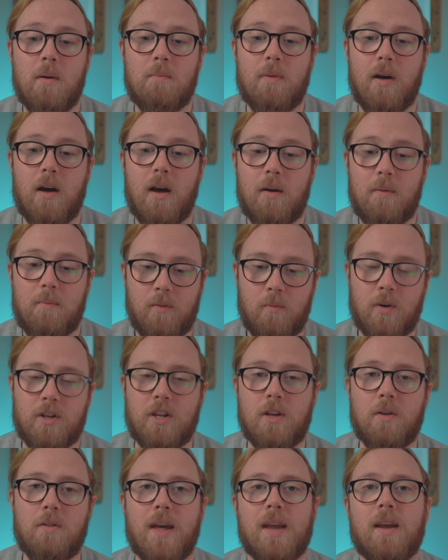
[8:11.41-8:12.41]
But when
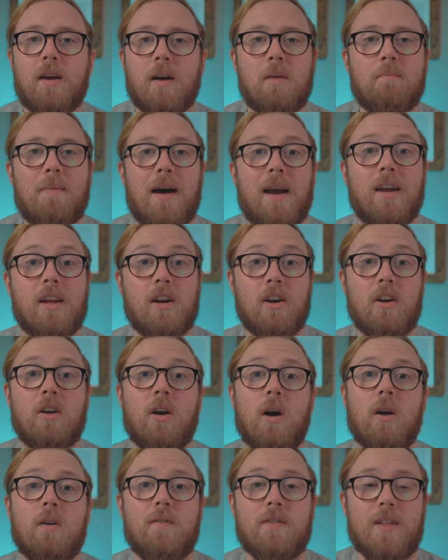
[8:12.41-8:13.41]
you then go back and
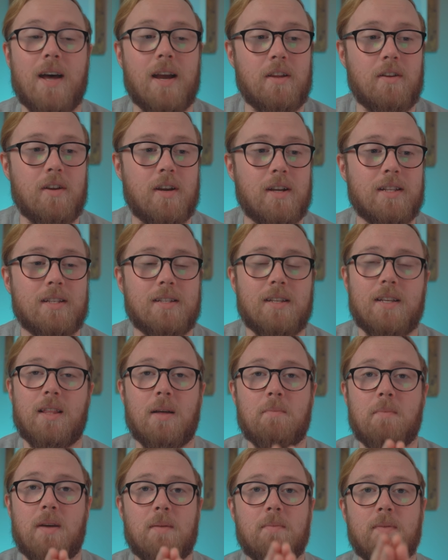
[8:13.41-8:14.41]
look over that, you can see
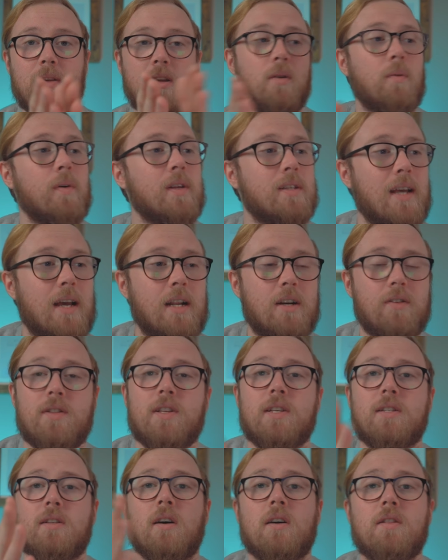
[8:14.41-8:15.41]
that maybe you were sadder at
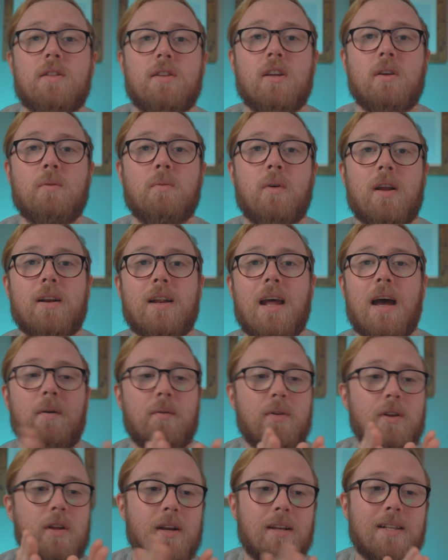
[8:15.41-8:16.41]
the start than you were now,
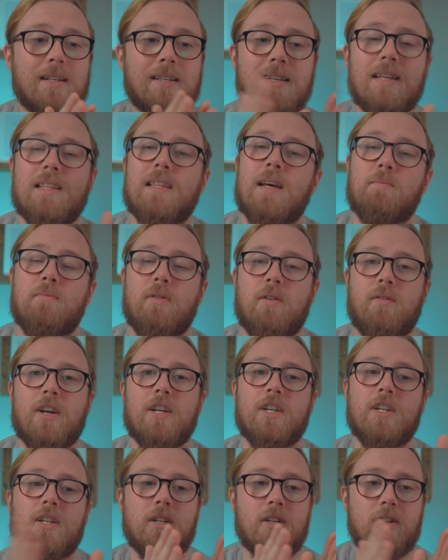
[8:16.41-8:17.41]
and you can see that
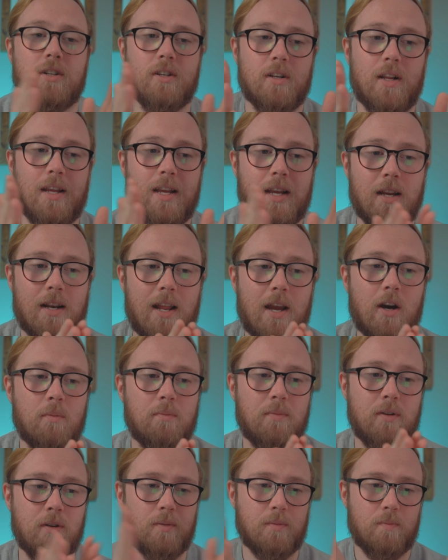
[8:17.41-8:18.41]
progression, and it can
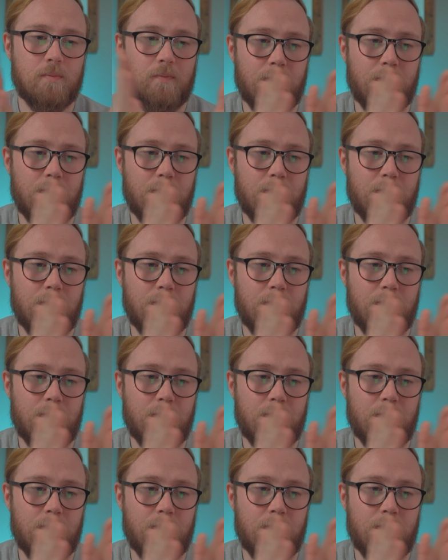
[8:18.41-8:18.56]
help you